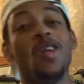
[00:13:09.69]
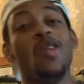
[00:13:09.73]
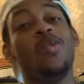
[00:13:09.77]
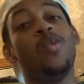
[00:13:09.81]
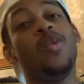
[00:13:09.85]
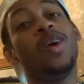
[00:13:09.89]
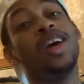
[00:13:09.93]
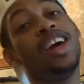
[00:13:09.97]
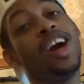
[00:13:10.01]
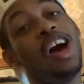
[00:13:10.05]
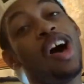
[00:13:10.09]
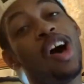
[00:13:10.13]

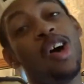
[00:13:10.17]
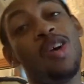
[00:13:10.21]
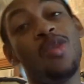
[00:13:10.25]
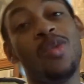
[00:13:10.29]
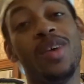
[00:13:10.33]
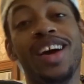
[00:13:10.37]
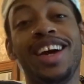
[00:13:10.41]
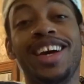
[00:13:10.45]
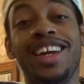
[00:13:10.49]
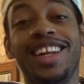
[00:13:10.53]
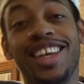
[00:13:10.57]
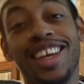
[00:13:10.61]
We
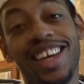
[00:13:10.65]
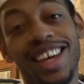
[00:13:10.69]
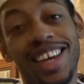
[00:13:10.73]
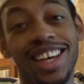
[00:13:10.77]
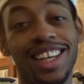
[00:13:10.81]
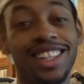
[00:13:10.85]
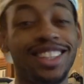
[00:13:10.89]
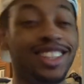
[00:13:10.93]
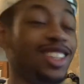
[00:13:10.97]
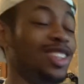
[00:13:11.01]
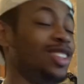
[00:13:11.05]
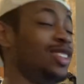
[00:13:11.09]
already
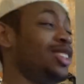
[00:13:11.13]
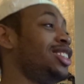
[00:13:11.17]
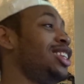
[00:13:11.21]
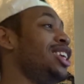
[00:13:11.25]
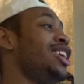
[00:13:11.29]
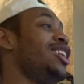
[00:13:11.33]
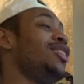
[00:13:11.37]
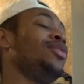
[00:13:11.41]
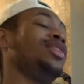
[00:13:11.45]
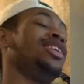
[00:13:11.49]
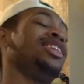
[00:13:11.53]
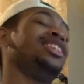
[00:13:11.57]
is, you know what I'm
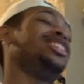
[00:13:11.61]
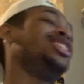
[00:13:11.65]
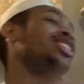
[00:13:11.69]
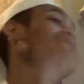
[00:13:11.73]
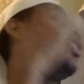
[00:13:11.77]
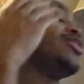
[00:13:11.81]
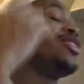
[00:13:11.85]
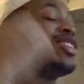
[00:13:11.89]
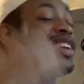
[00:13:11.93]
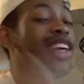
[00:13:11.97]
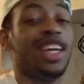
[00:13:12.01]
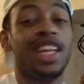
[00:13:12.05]
saying? We just
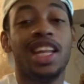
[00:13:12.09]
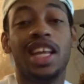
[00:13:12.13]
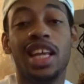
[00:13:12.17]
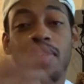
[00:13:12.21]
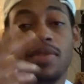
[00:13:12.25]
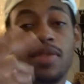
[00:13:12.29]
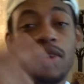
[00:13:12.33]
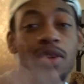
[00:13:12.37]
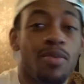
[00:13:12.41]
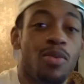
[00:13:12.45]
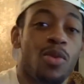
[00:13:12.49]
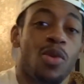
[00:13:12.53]
gonna get
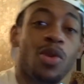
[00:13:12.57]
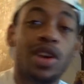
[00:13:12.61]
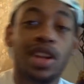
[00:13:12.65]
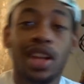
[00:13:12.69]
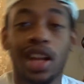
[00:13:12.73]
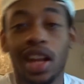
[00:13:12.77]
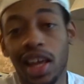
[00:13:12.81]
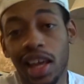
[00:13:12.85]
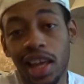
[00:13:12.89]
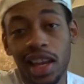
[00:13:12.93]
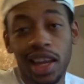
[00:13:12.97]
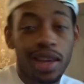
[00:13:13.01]
even more
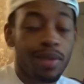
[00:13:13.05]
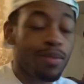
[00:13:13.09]
litty,